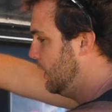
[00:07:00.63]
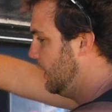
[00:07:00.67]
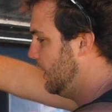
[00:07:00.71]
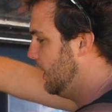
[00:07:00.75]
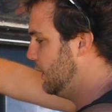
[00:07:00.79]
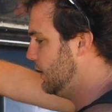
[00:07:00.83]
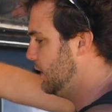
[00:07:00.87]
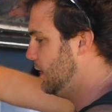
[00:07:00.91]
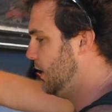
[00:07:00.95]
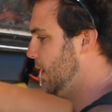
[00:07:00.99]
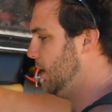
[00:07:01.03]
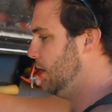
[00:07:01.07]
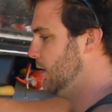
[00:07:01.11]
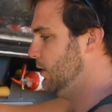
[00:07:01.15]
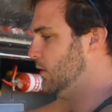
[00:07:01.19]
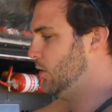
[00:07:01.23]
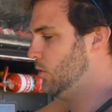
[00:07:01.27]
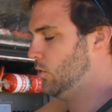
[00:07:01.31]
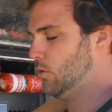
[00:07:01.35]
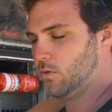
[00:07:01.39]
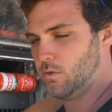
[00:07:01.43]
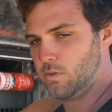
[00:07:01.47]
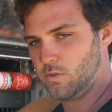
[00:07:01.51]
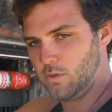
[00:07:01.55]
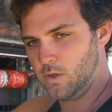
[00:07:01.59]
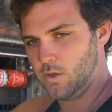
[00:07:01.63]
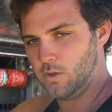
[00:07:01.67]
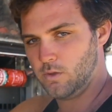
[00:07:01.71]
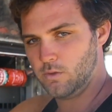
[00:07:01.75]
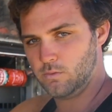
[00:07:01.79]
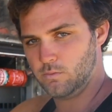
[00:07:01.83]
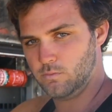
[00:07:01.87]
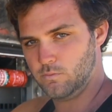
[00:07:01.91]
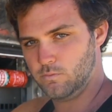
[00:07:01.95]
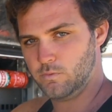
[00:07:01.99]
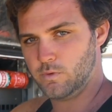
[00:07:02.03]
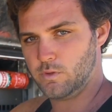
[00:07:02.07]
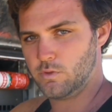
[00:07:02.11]
and that
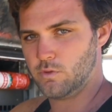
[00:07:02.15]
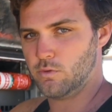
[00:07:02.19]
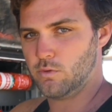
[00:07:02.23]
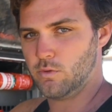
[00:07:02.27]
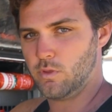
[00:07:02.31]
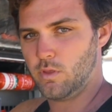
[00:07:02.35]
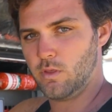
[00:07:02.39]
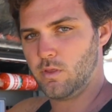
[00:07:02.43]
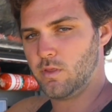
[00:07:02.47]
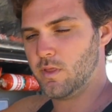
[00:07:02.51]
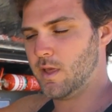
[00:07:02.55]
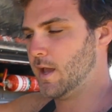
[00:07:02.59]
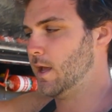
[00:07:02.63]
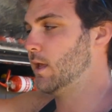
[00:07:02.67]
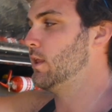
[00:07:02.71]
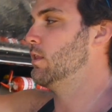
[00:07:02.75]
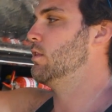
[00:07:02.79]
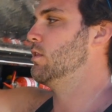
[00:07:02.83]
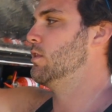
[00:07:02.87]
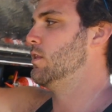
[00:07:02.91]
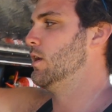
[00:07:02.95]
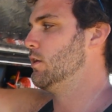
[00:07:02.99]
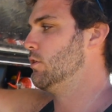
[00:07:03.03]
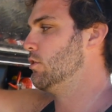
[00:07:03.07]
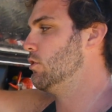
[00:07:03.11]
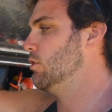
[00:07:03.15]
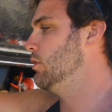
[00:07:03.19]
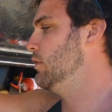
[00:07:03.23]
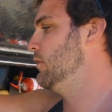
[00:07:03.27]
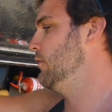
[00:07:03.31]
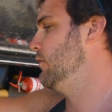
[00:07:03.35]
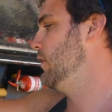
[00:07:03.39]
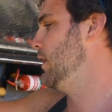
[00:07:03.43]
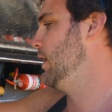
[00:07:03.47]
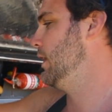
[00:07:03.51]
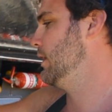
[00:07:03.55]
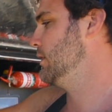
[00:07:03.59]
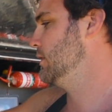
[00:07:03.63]
also reduces that suction
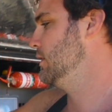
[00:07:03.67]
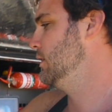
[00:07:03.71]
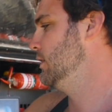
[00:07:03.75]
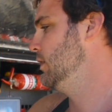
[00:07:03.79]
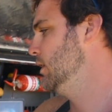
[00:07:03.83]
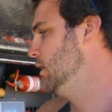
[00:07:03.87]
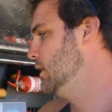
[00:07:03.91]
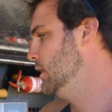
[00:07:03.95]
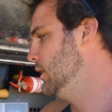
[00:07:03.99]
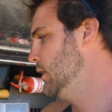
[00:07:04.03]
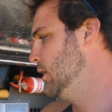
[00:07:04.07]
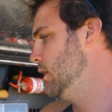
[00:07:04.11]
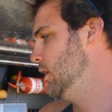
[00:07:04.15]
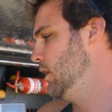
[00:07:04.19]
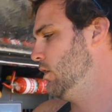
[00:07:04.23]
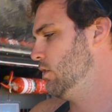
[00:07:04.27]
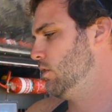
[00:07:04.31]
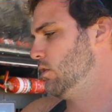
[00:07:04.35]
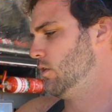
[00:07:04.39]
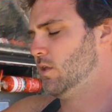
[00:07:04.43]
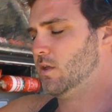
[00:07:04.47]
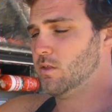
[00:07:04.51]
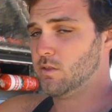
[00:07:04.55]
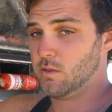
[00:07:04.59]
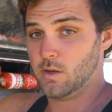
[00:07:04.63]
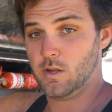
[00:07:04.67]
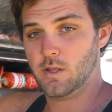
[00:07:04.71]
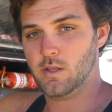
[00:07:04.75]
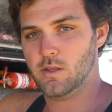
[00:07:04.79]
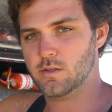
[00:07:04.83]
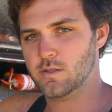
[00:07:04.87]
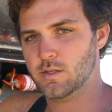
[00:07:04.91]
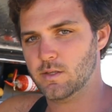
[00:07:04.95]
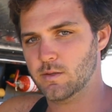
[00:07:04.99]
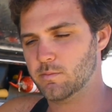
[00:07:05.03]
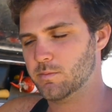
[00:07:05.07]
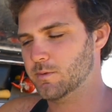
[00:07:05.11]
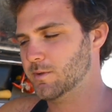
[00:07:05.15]
effect. So there's another tip.